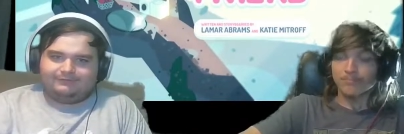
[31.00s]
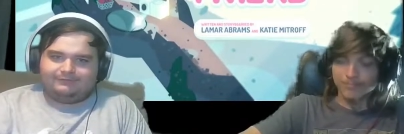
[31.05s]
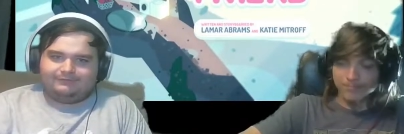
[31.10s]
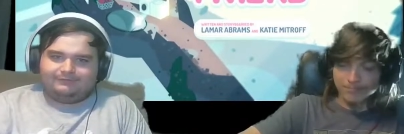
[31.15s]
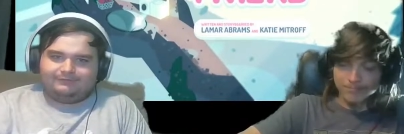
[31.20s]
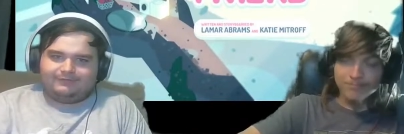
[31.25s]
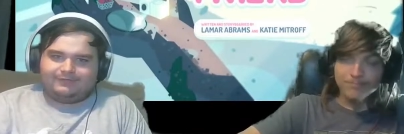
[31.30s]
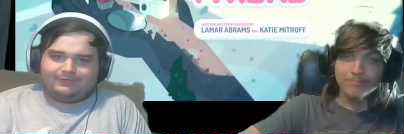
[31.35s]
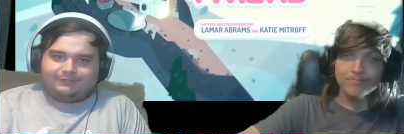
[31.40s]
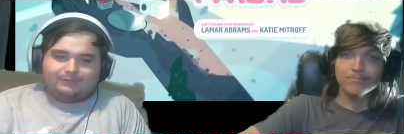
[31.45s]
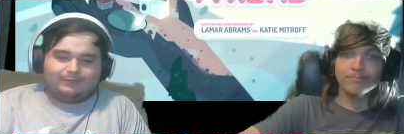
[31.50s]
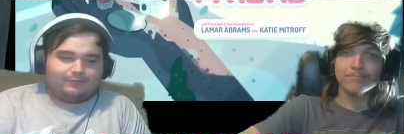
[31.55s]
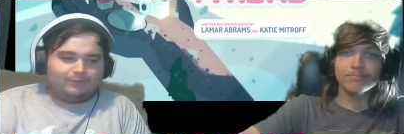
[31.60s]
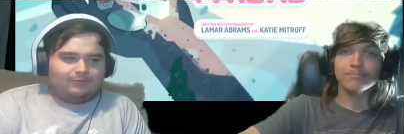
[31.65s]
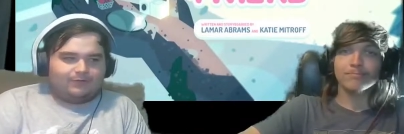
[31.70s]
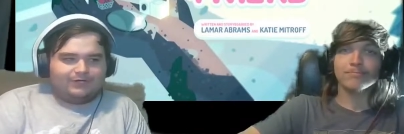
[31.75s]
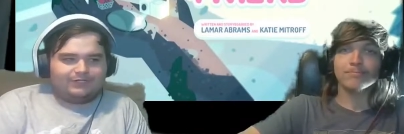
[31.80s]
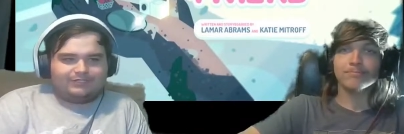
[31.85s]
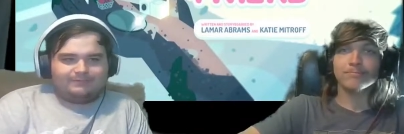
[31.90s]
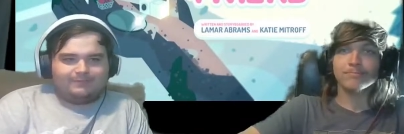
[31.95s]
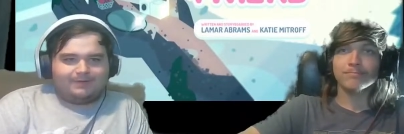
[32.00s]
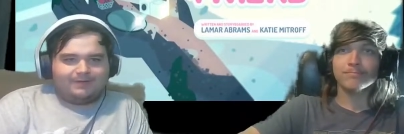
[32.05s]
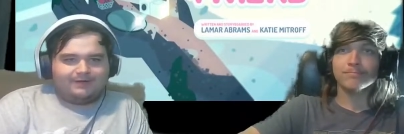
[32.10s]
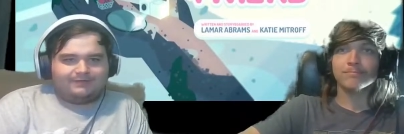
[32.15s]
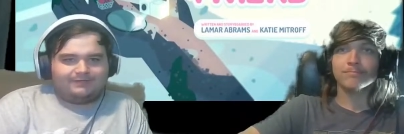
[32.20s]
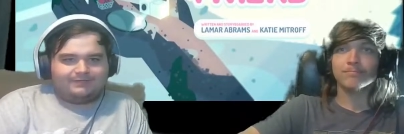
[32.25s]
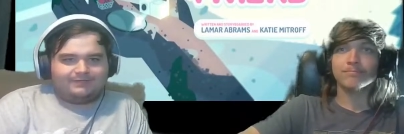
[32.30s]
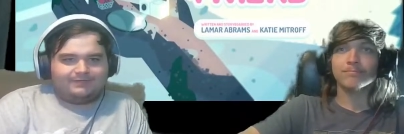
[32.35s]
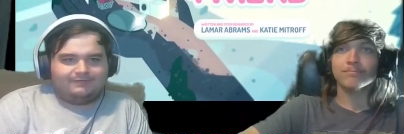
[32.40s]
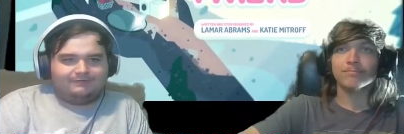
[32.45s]
Speaker 1: because we were watching by
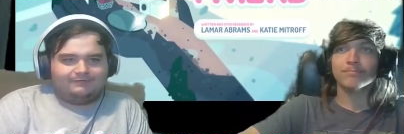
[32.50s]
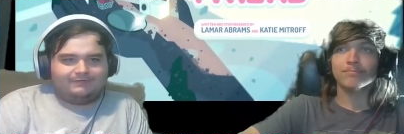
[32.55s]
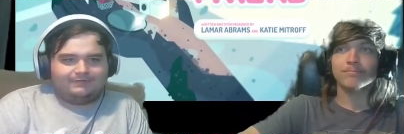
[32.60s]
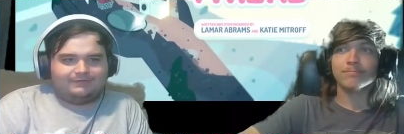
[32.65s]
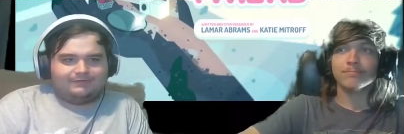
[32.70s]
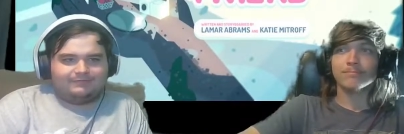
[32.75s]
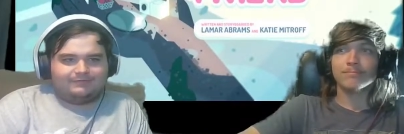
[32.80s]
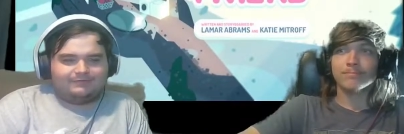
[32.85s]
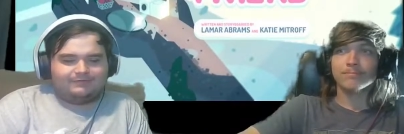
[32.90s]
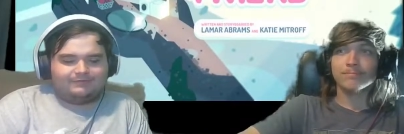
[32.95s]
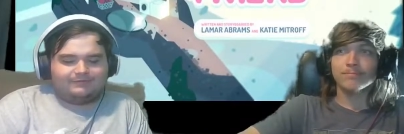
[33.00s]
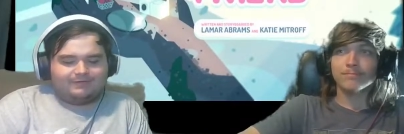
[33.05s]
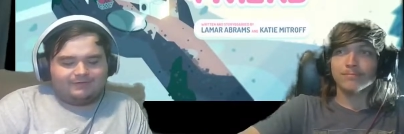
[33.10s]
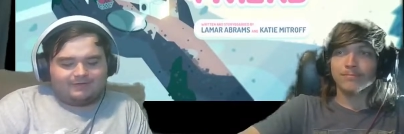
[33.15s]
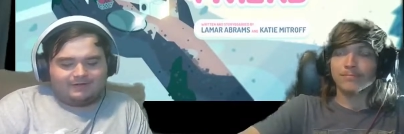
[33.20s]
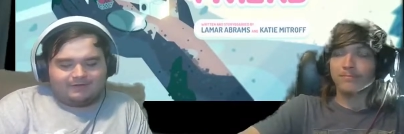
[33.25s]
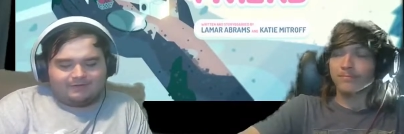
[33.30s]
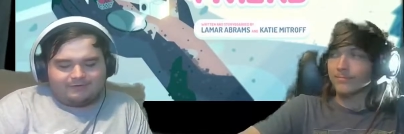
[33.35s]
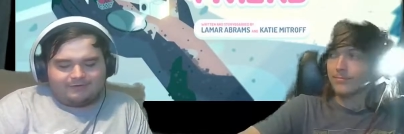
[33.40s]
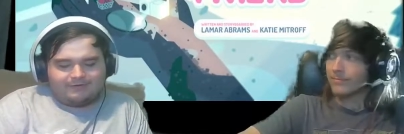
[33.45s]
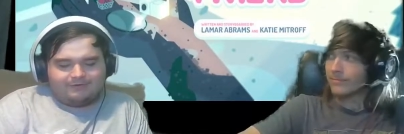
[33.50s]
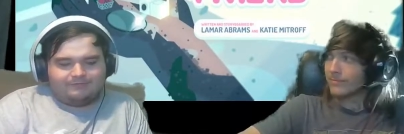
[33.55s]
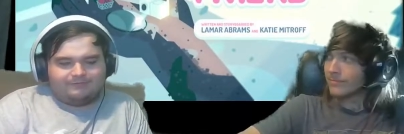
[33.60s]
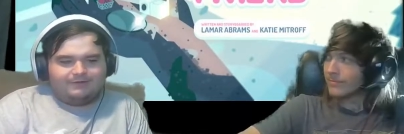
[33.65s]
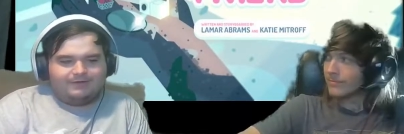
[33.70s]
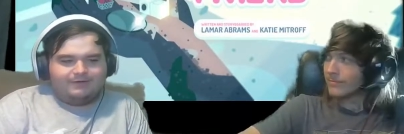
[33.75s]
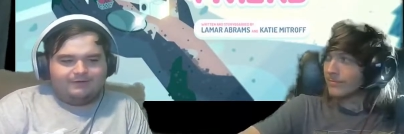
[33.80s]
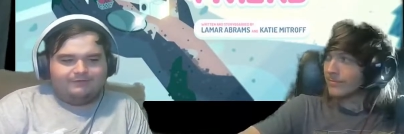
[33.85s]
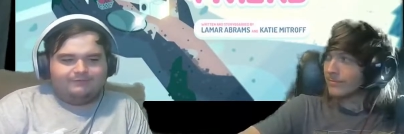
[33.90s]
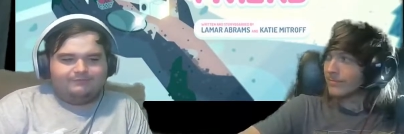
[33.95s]
ourselves, and then, then I thought,
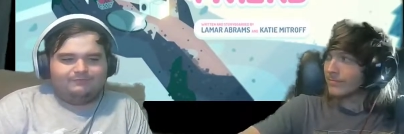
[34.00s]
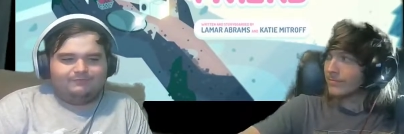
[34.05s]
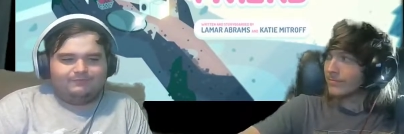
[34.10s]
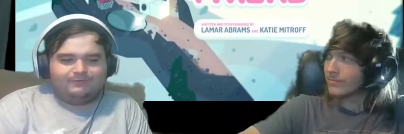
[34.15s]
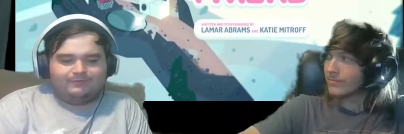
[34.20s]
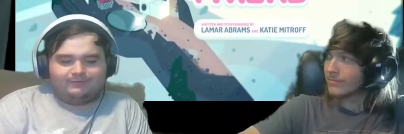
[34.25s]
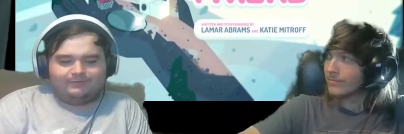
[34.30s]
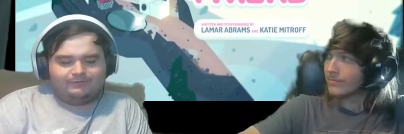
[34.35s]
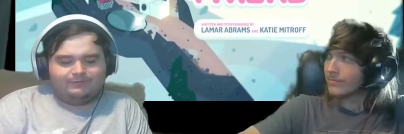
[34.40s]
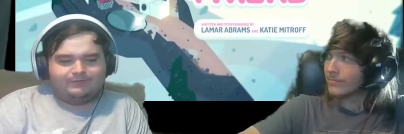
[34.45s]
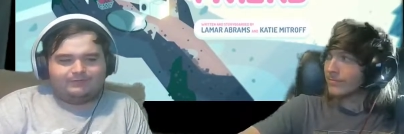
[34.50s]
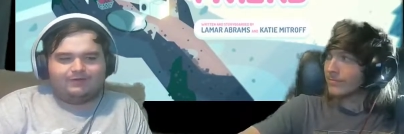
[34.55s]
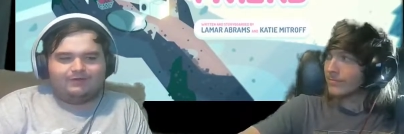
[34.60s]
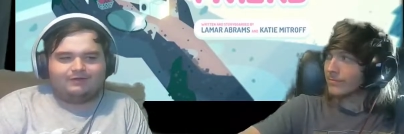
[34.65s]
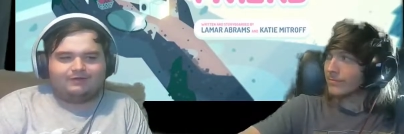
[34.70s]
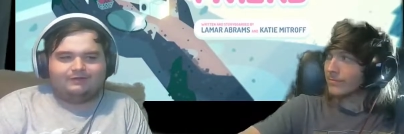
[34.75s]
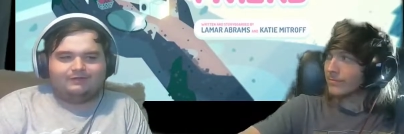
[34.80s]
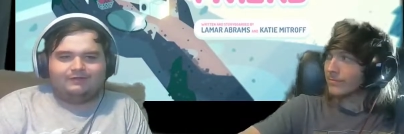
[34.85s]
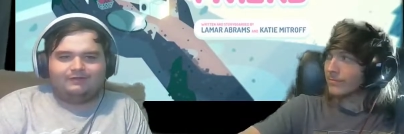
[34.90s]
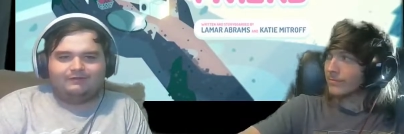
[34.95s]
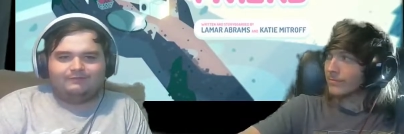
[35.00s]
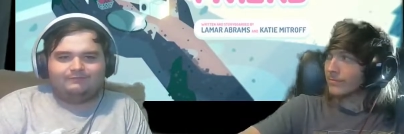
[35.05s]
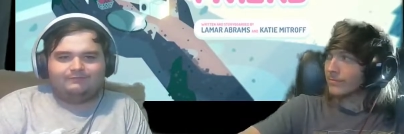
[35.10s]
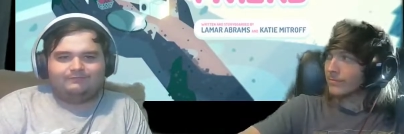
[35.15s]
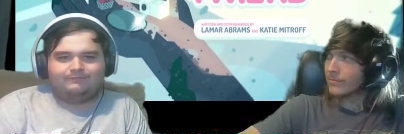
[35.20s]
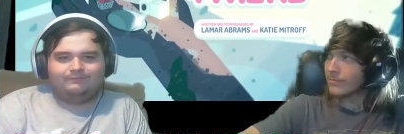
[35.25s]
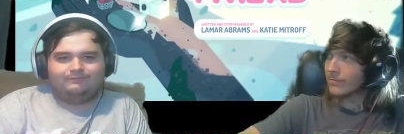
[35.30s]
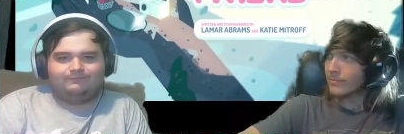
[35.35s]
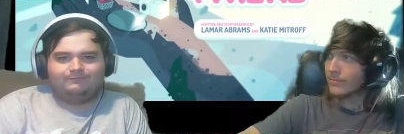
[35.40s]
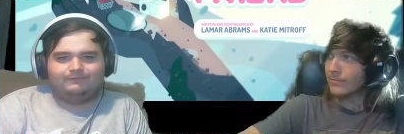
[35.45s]
well, we, we talk enough
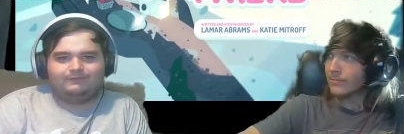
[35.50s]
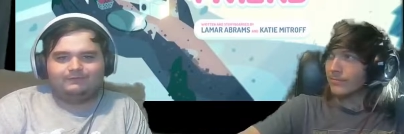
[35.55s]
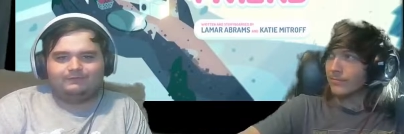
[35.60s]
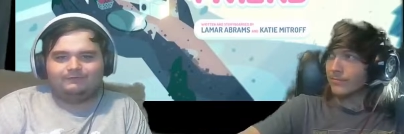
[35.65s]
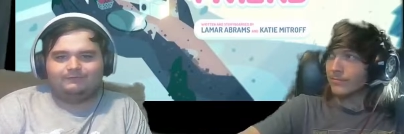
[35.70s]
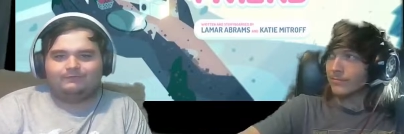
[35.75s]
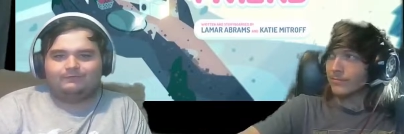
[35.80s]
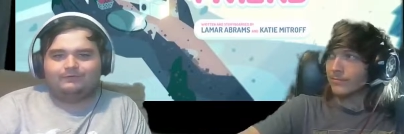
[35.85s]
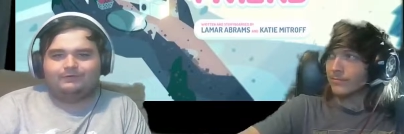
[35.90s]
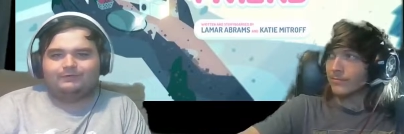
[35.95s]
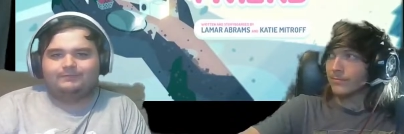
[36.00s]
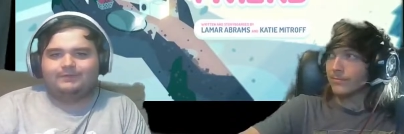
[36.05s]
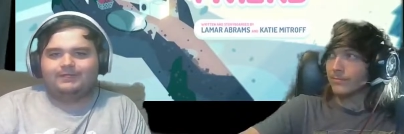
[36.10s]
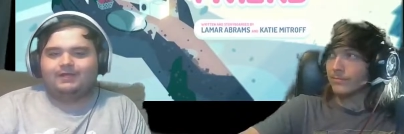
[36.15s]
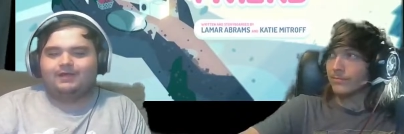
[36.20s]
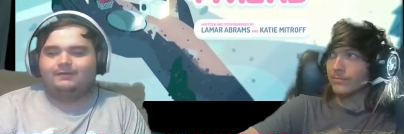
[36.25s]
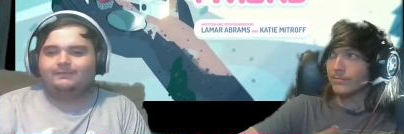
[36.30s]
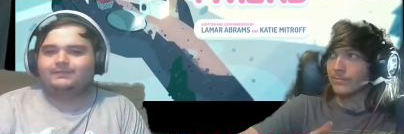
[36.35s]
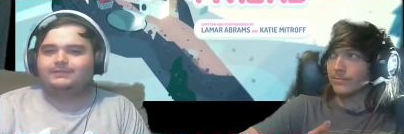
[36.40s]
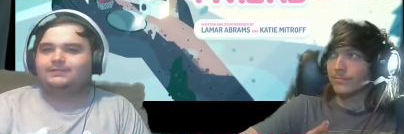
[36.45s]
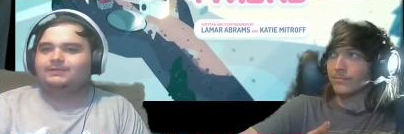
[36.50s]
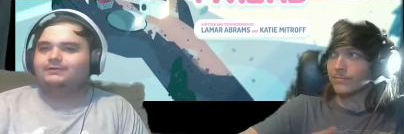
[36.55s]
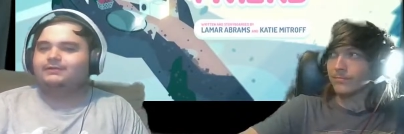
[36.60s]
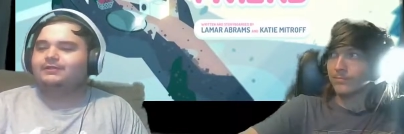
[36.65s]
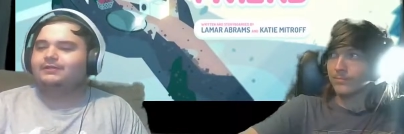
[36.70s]
to, for it to be commentary.